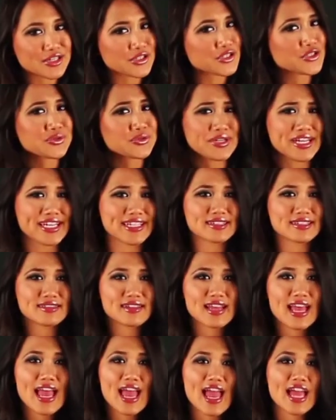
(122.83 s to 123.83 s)
to read,
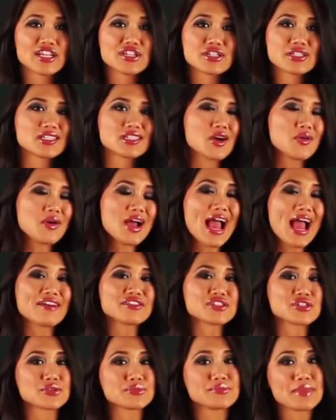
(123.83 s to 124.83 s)
and you don't have
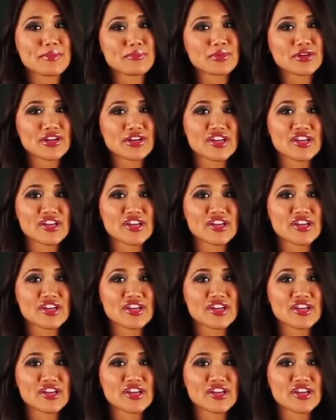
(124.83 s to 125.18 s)
to remember